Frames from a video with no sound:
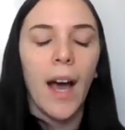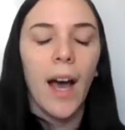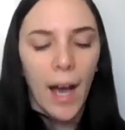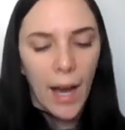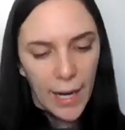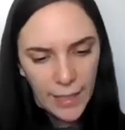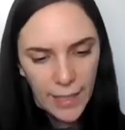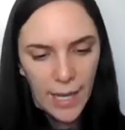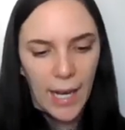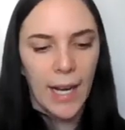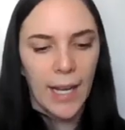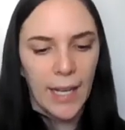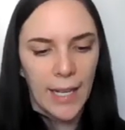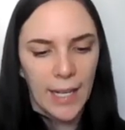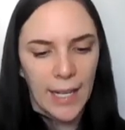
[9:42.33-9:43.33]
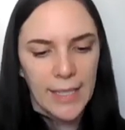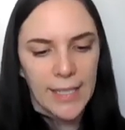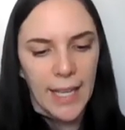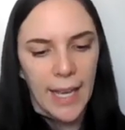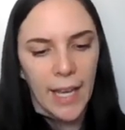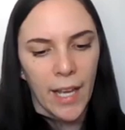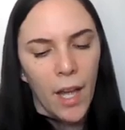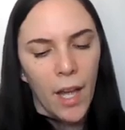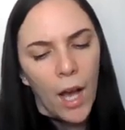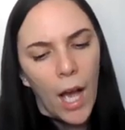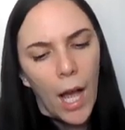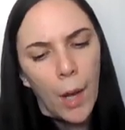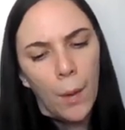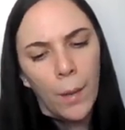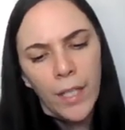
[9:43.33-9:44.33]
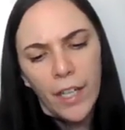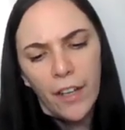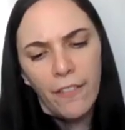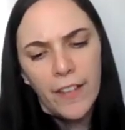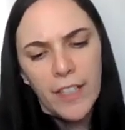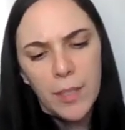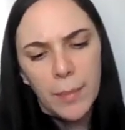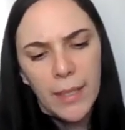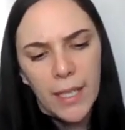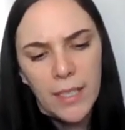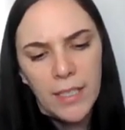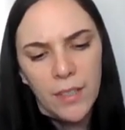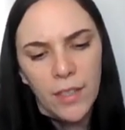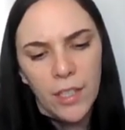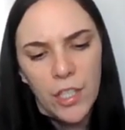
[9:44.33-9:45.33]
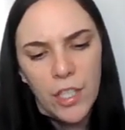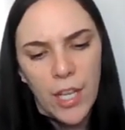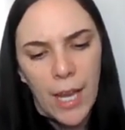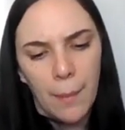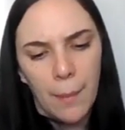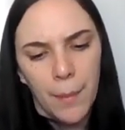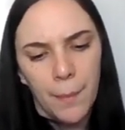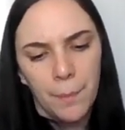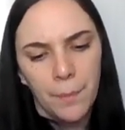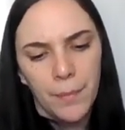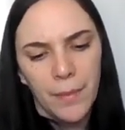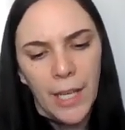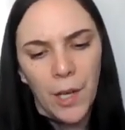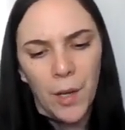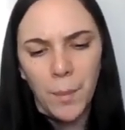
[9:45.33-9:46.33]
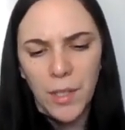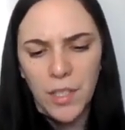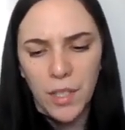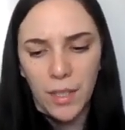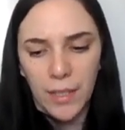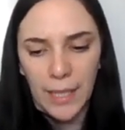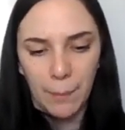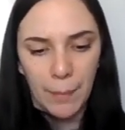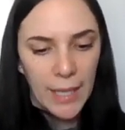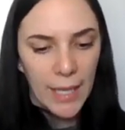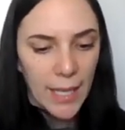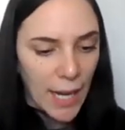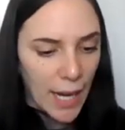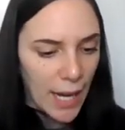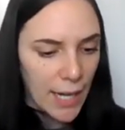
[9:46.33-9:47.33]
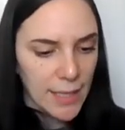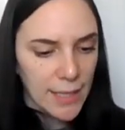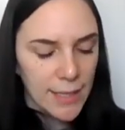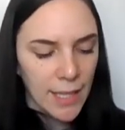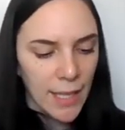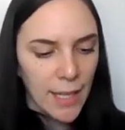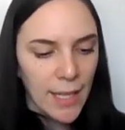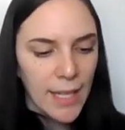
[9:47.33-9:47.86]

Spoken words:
I nod and I say, "I wonder if it's because of their shape. They almost look like peacocks."